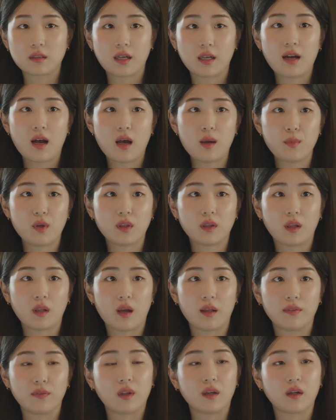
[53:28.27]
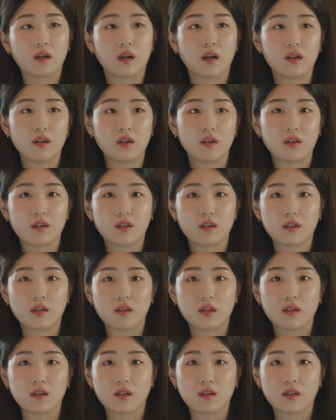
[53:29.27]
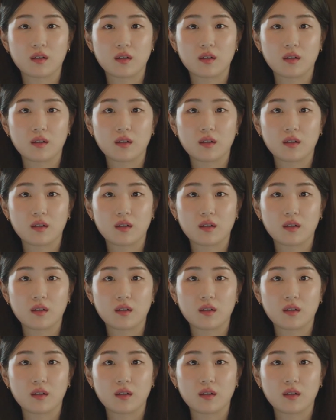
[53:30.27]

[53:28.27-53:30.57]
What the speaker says: the sister of a woman who sold liquor and had been